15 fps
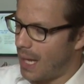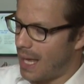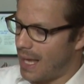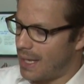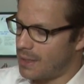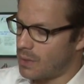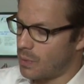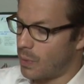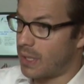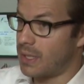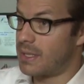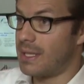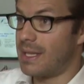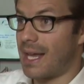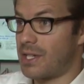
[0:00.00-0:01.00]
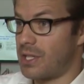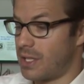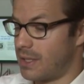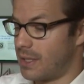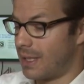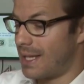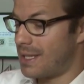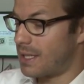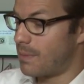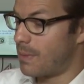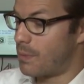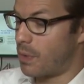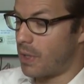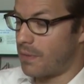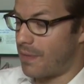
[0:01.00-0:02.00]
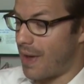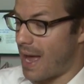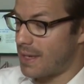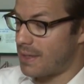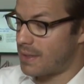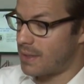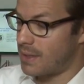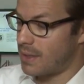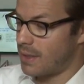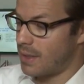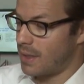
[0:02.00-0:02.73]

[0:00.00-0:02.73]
And we can see that actually the lens can be pretty fast.